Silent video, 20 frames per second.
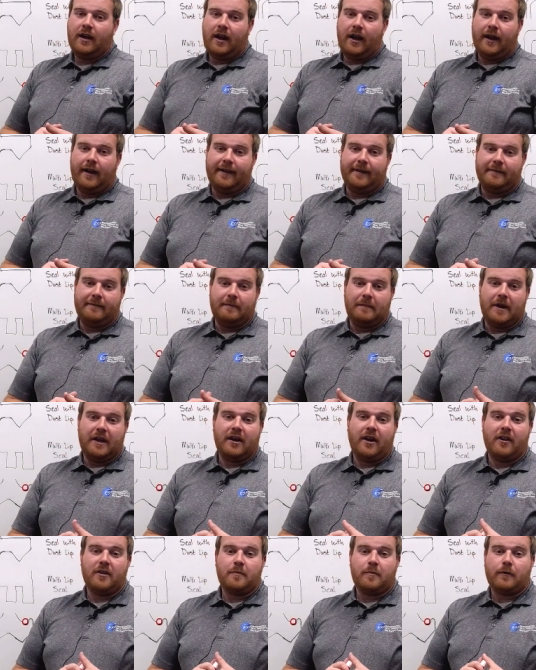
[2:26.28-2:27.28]

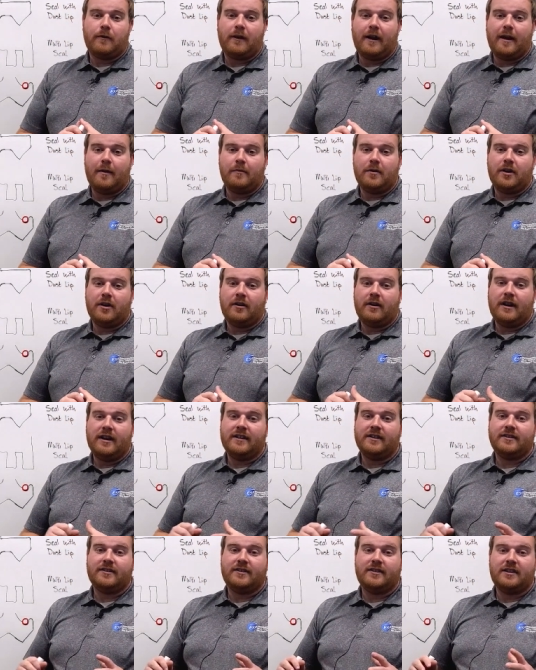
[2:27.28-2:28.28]
Another parameter
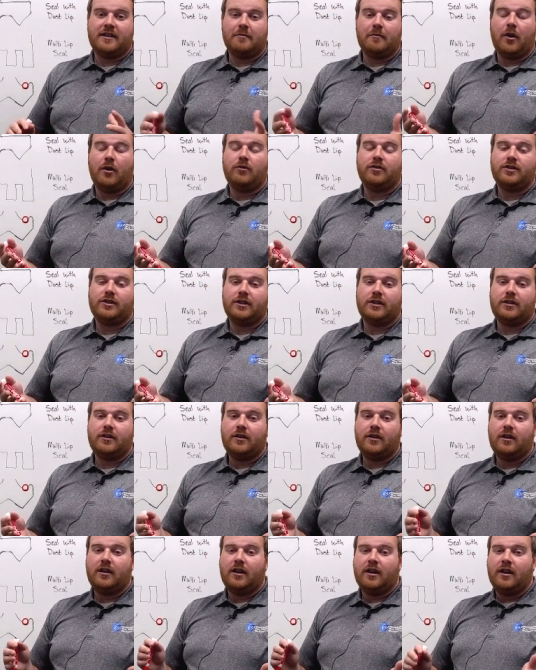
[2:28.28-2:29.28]
is the
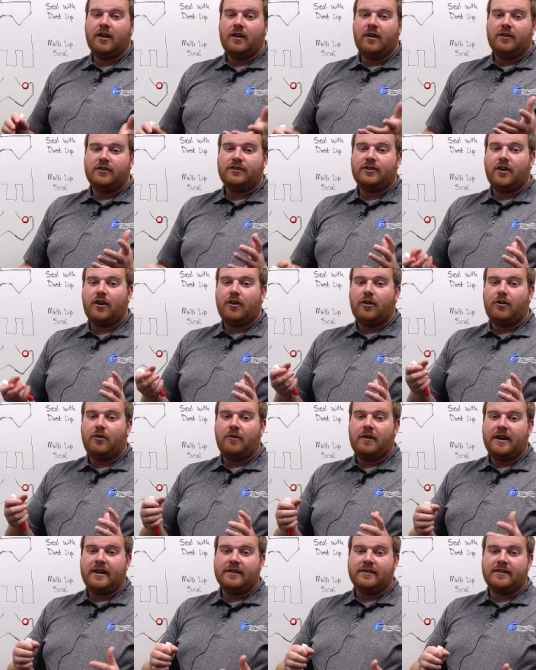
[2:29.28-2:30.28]
motion.
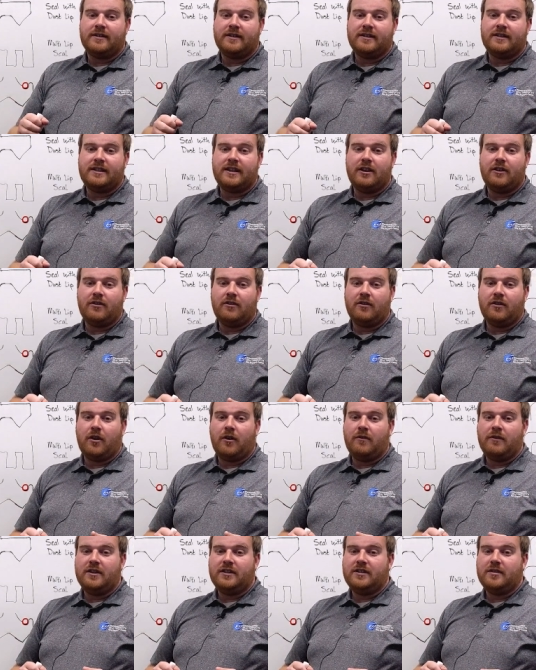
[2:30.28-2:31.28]
So is the seal
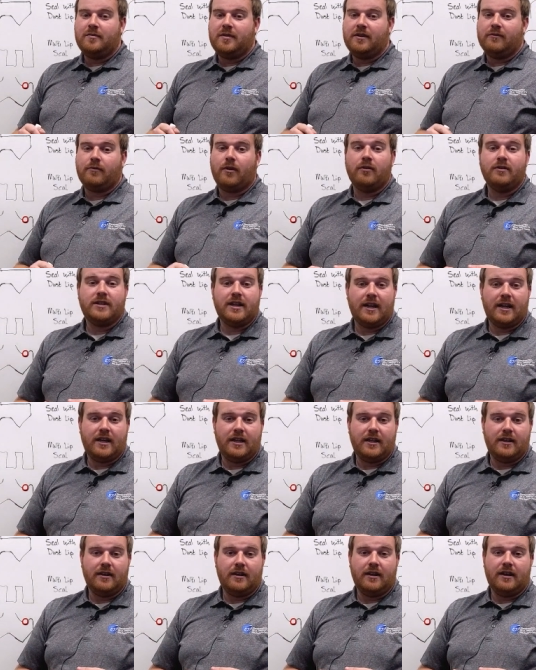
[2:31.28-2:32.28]
going to be
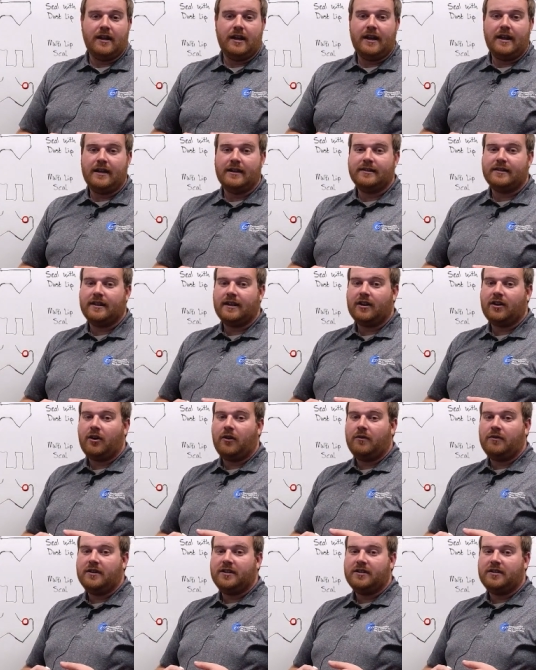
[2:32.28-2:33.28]
rotating? Is it
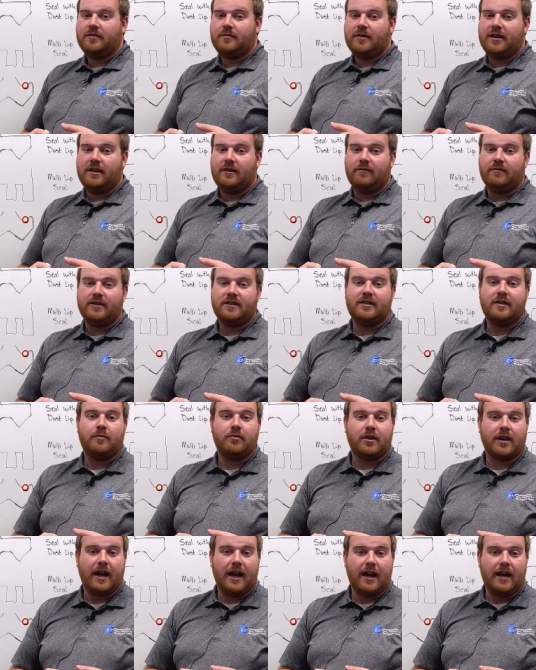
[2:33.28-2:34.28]
going to be
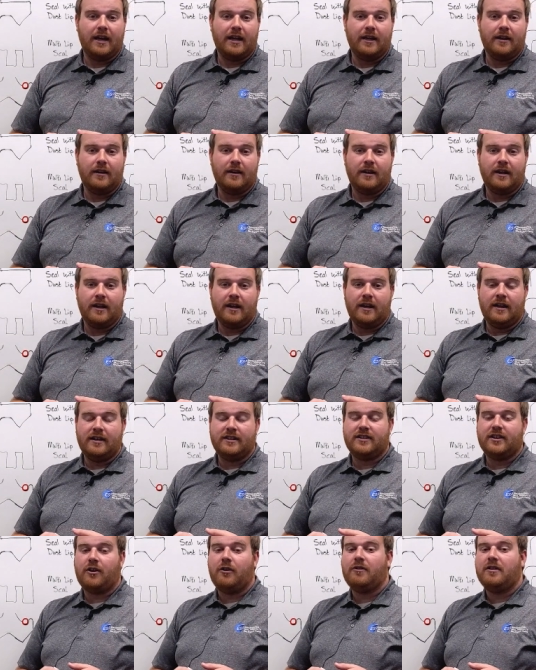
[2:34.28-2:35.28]
reciprocating?
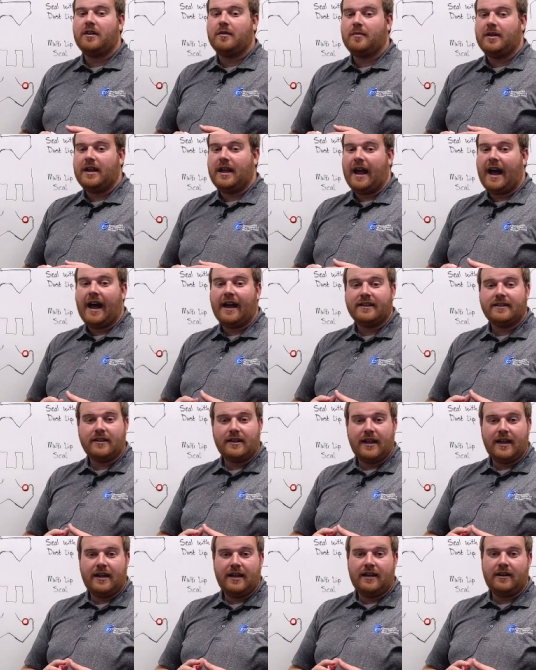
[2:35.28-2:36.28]
Is it going to be
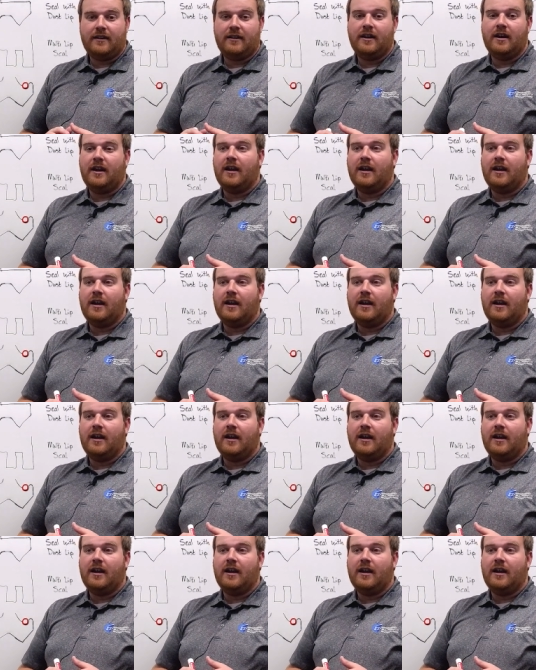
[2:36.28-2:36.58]
oscillating?